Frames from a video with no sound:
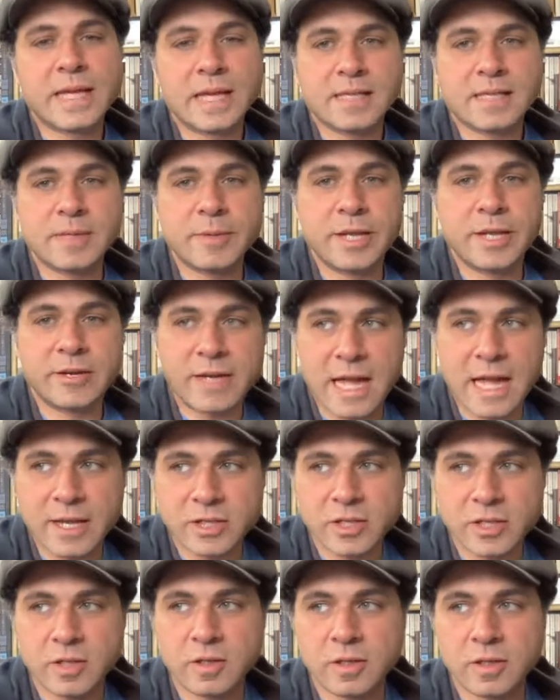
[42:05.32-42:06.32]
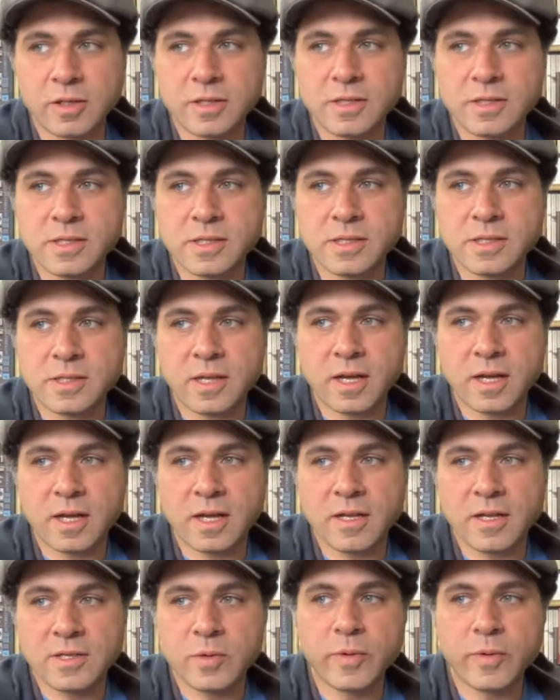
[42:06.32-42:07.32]
some internationals.
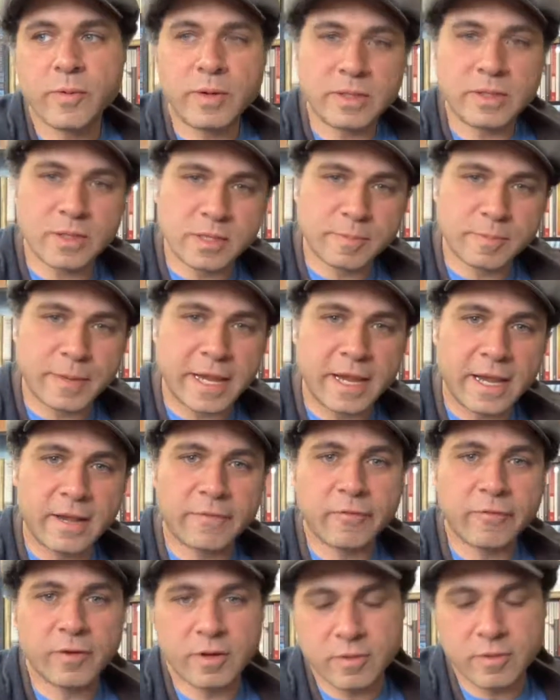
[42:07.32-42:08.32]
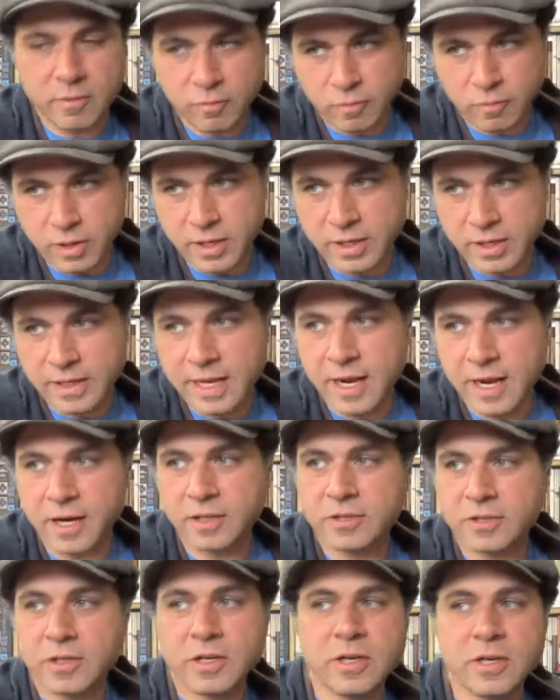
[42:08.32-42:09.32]
So we went to Spain for one of the
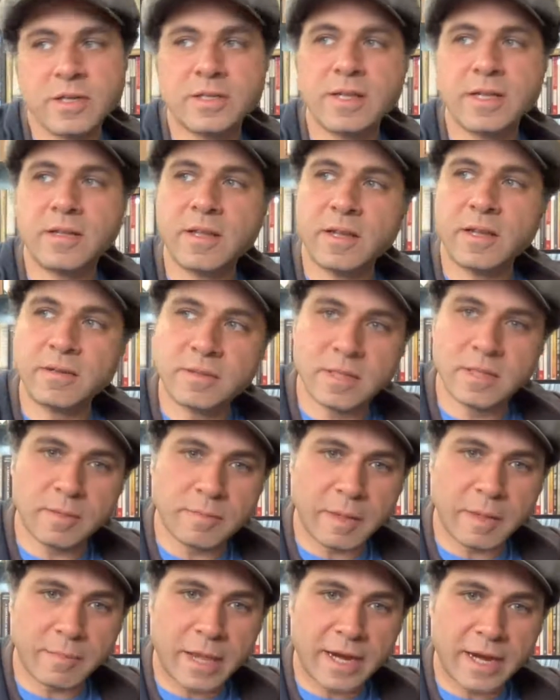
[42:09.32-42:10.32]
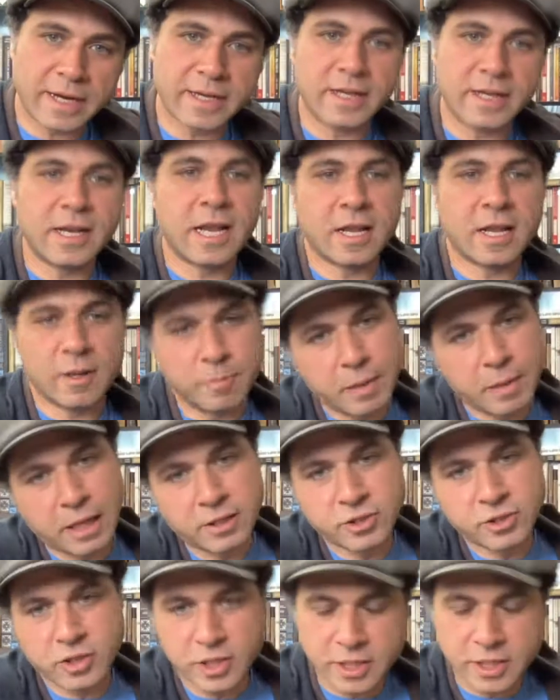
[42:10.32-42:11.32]
characters, and then some American and a
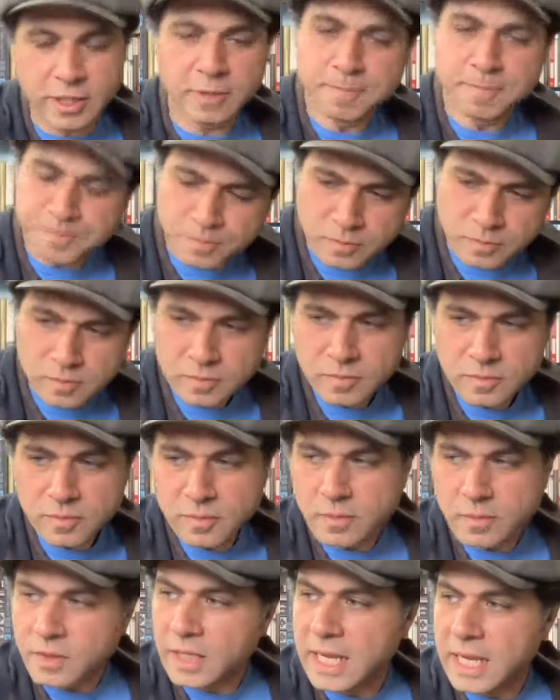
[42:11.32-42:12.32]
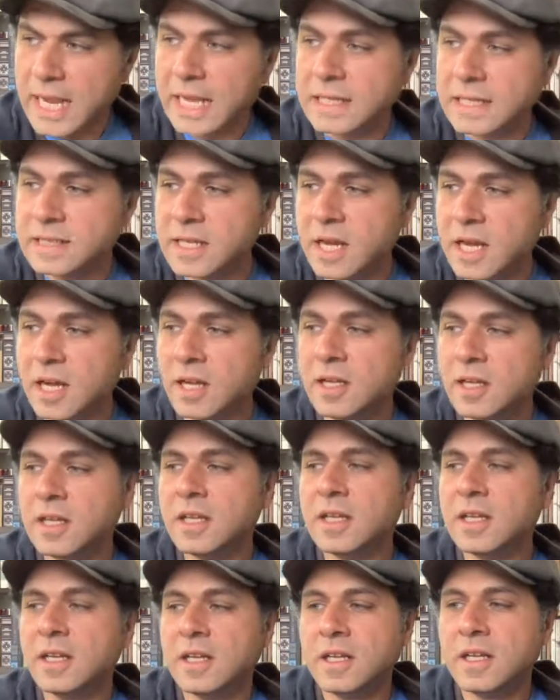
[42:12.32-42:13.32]
Belgian, and
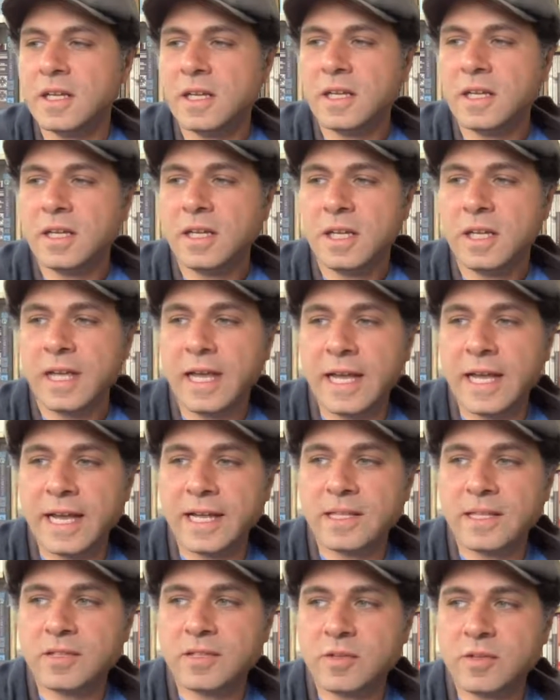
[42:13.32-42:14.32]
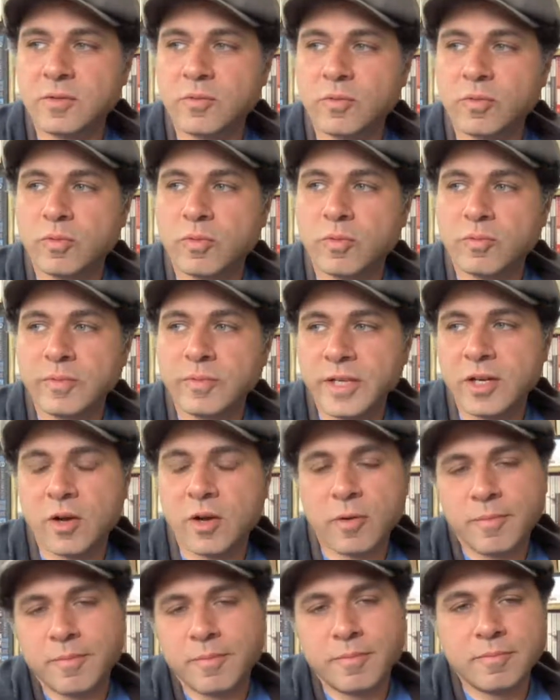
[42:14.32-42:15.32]

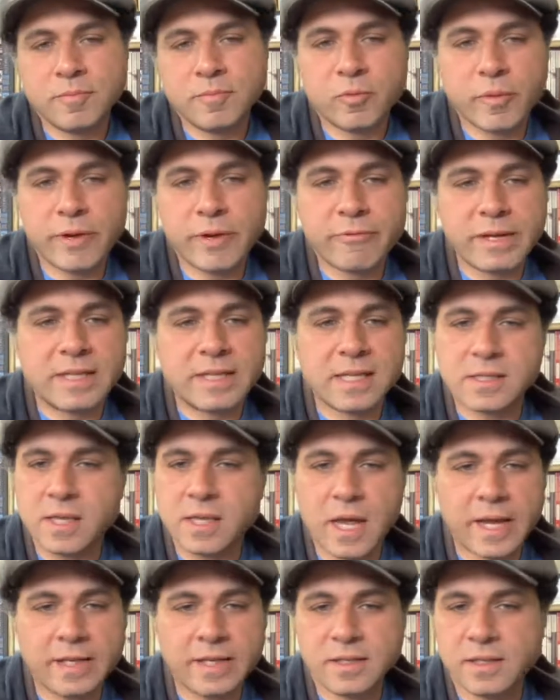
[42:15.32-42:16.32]
we redesigned